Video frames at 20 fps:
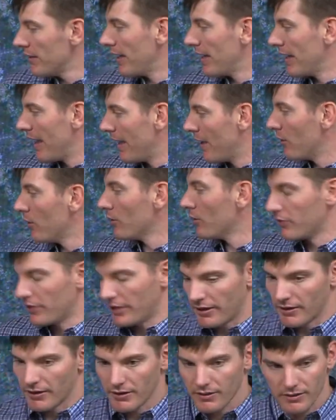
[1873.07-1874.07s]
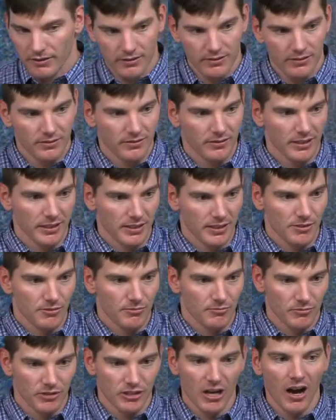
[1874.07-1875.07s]
L there, that's
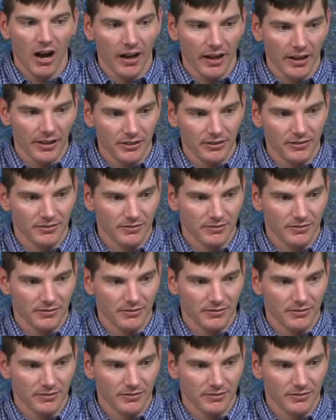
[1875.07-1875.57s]
God.